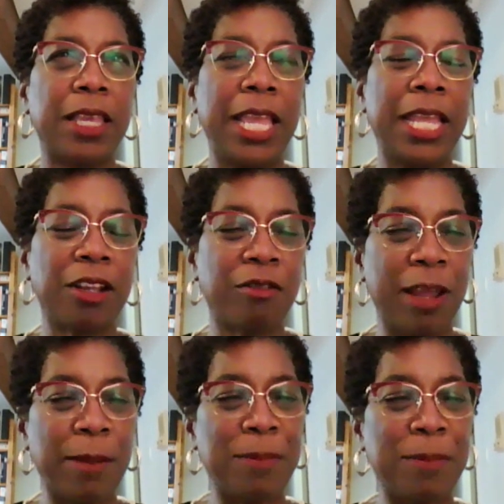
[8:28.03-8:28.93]
in a
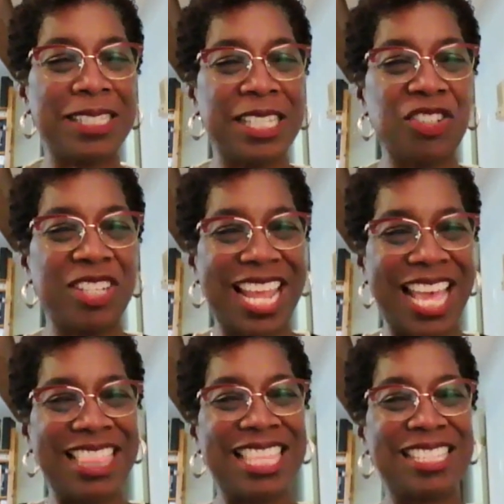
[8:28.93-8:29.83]
great position
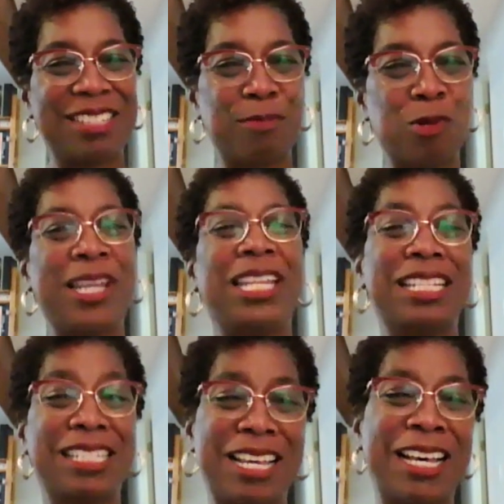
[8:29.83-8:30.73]
at this point in
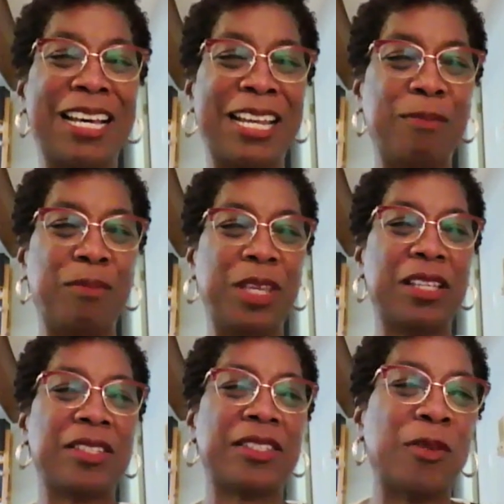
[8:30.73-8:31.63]
time
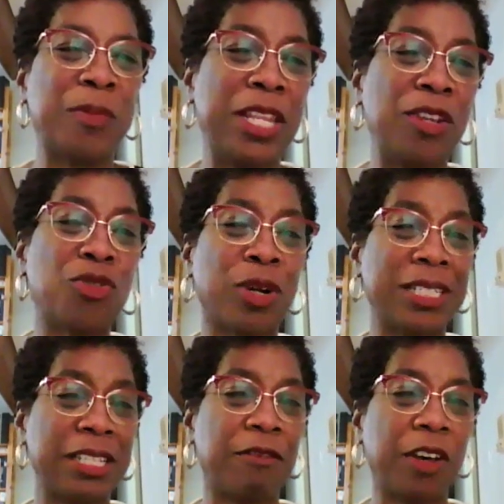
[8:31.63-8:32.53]
because so many
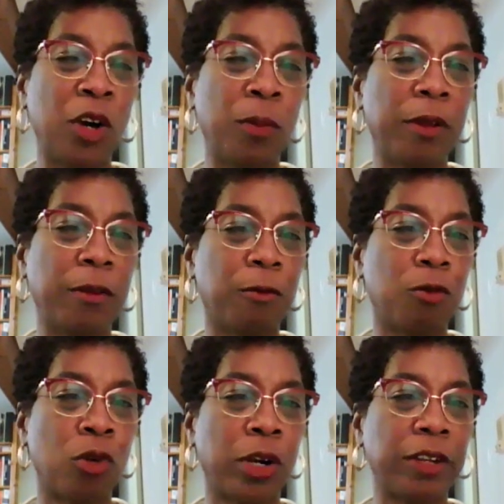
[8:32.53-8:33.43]
doors have opened
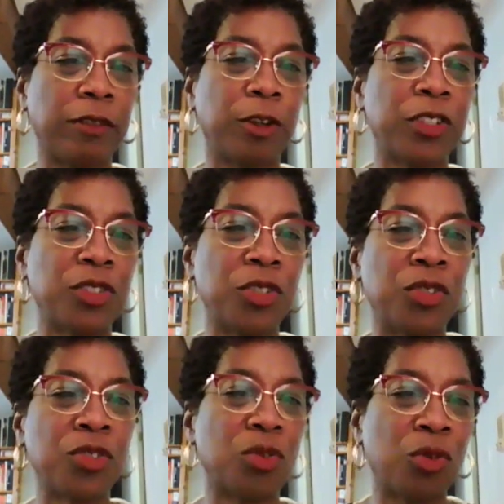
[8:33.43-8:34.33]
for
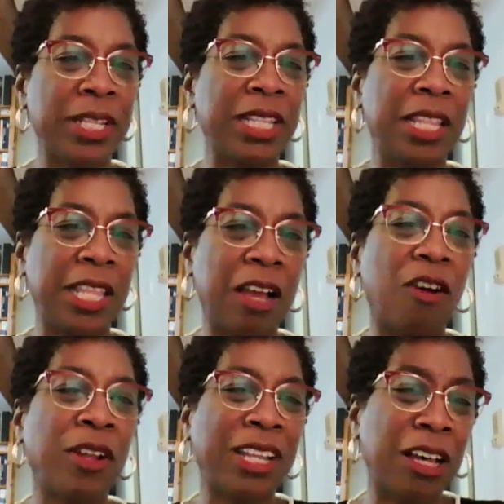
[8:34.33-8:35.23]
students on
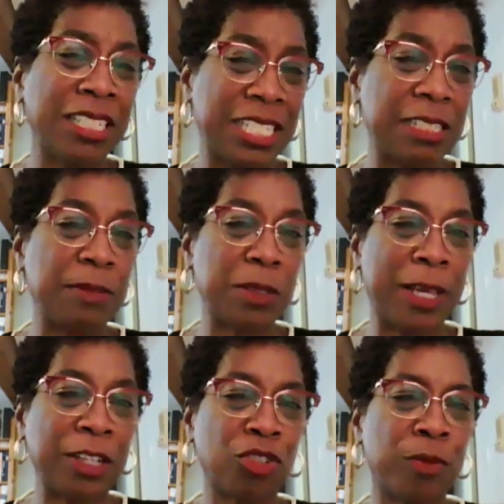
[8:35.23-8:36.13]
autism
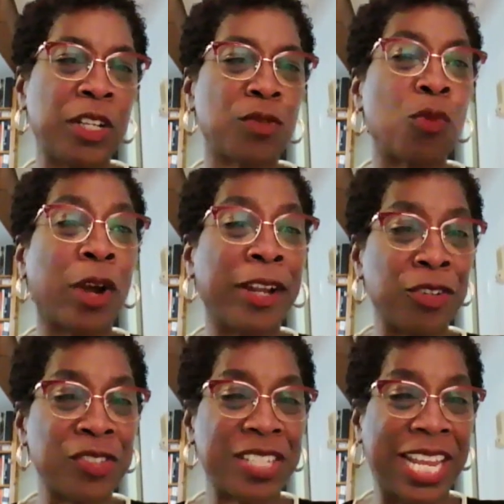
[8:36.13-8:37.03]
spectrum. There's more
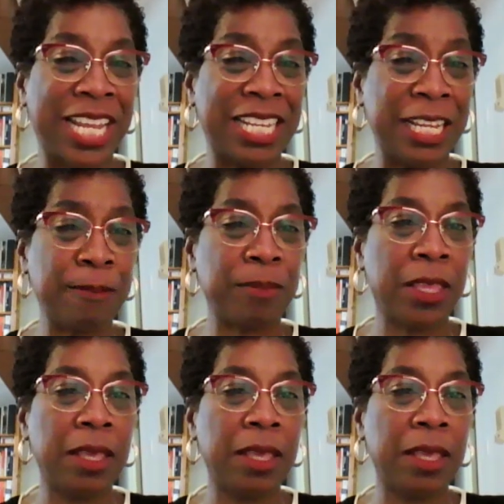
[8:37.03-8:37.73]
understanding,